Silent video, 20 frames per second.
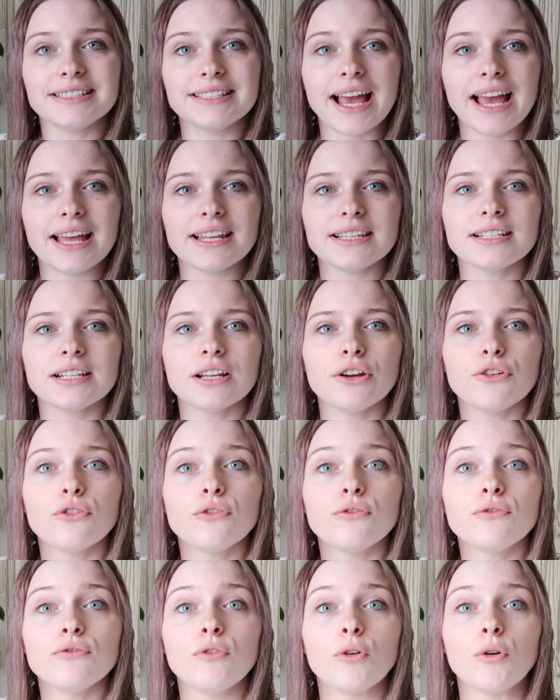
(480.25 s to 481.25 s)
set
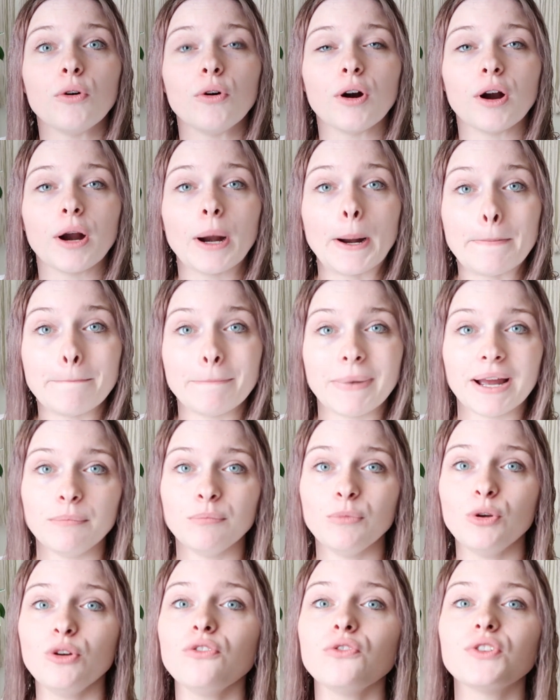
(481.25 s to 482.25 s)
for my
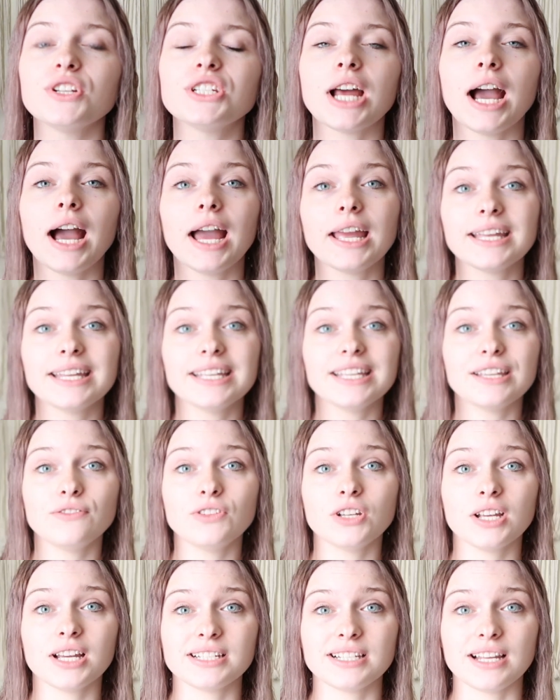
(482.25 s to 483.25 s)
move, which I can give
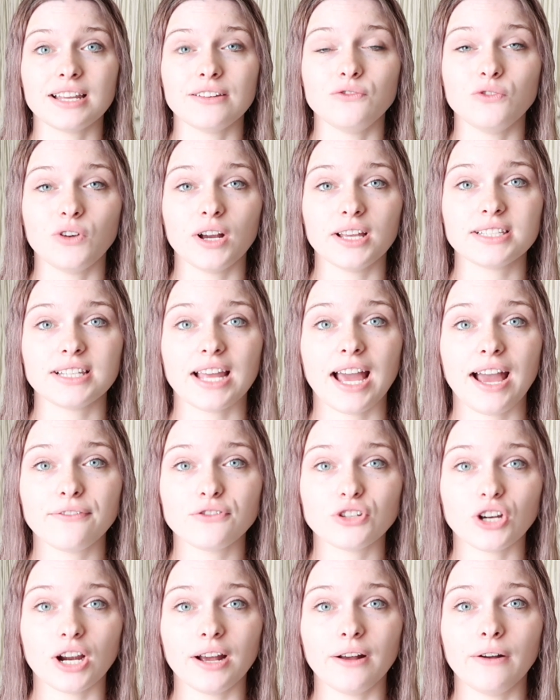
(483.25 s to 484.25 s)
you guys advice
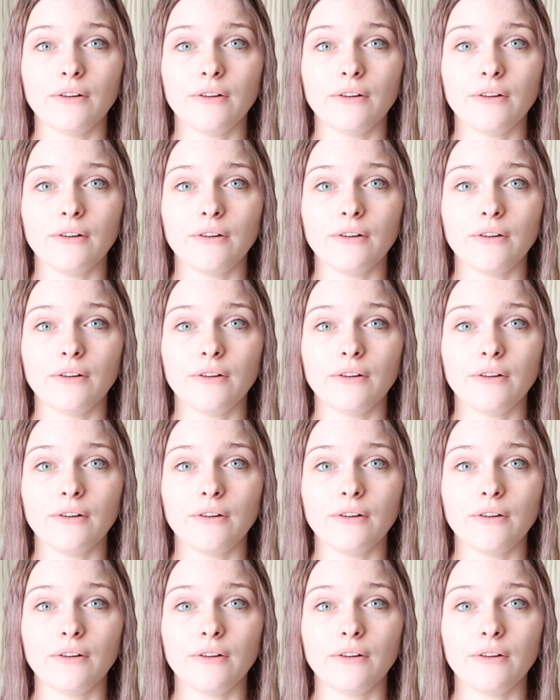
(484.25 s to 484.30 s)
after.